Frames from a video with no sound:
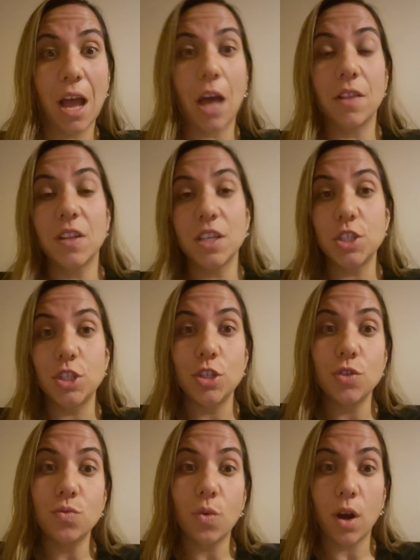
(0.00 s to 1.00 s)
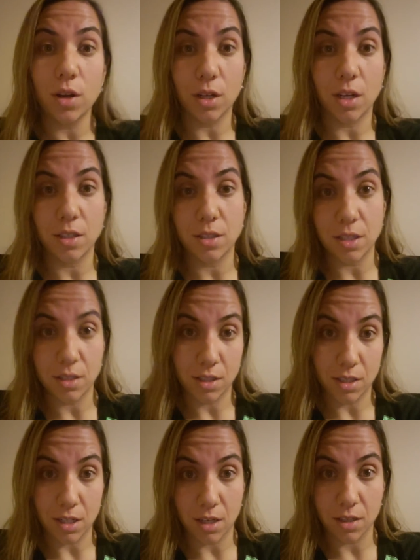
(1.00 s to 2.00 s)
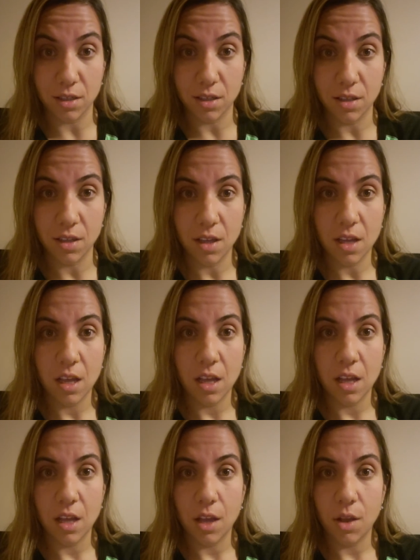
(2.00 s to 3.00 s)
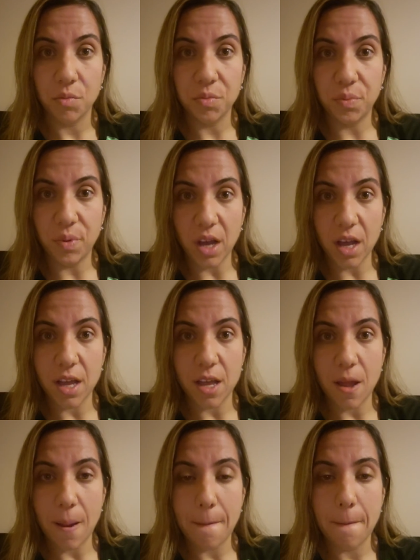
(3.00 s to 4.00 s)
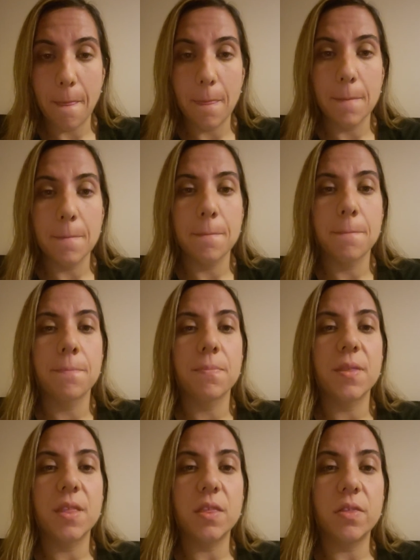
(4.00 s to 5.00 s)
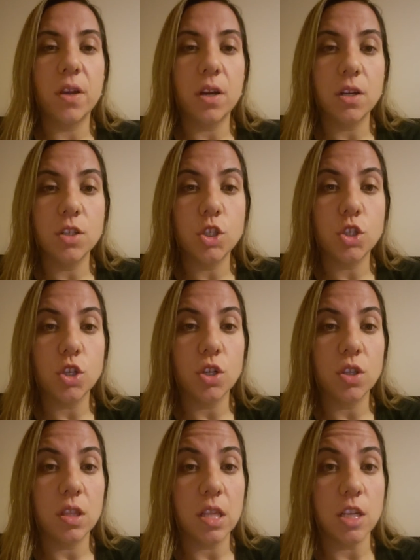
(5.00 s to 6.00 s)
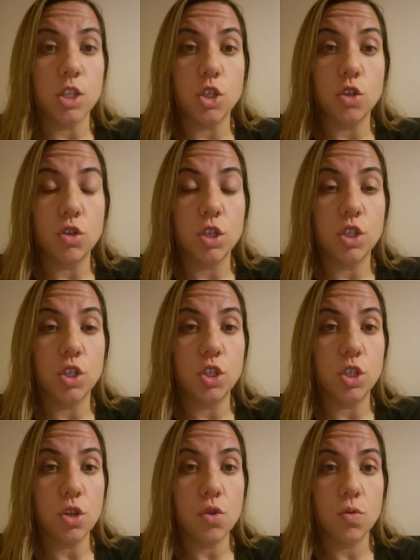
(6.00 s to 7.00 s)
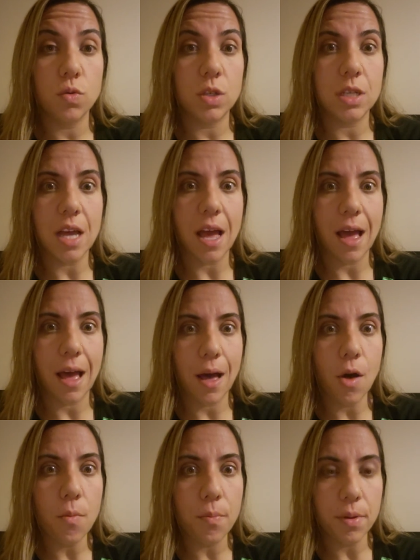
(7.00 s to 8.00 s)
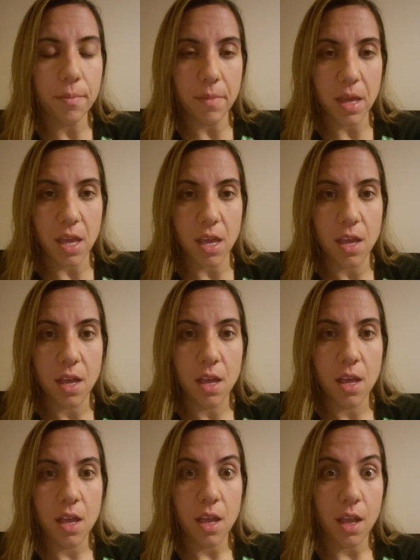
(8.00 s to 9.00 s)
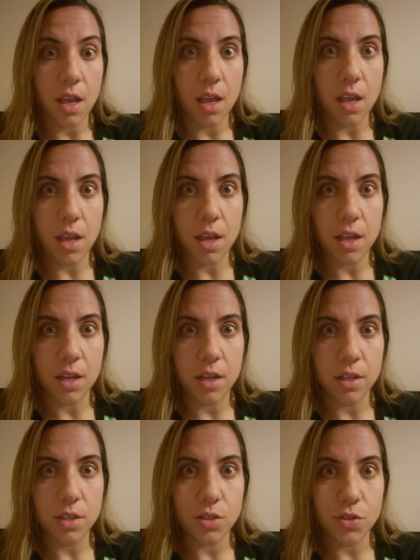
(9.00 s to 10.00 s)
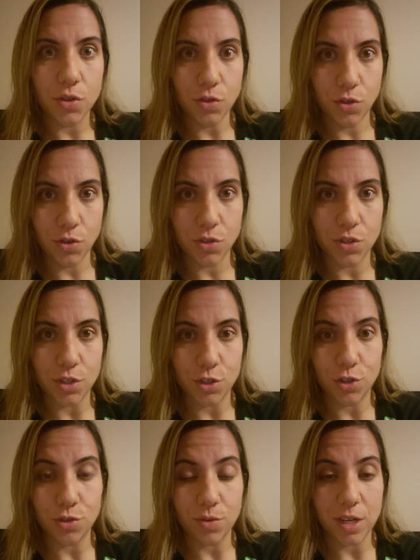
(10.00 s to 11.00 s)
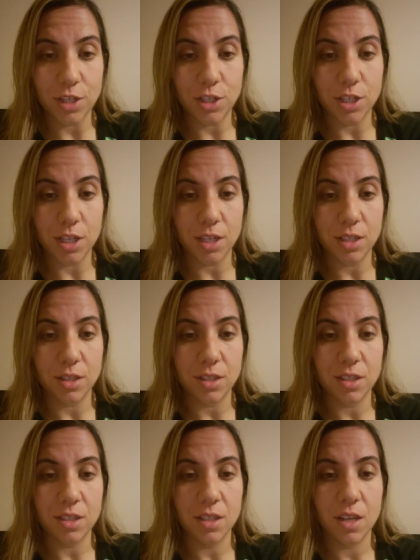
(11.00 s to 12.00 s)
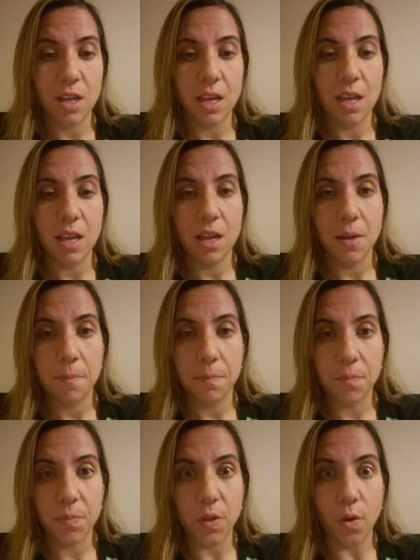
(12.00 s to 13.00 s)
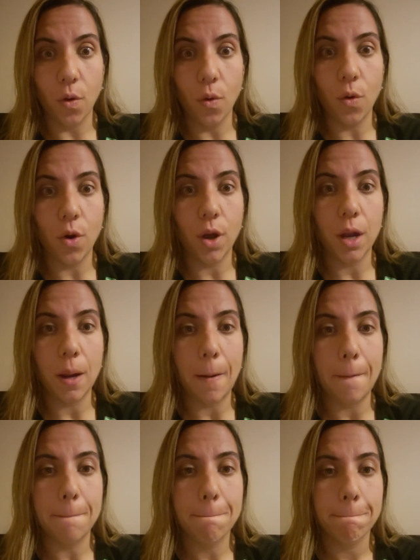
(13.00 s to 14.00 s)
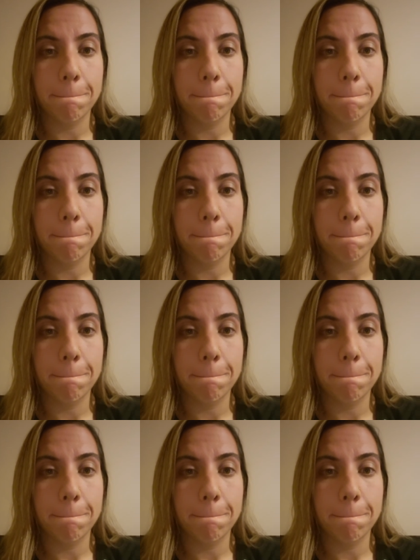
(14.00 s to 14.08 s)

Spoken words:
unless you are autistic. But there are certain things you can do to help me in social situations, or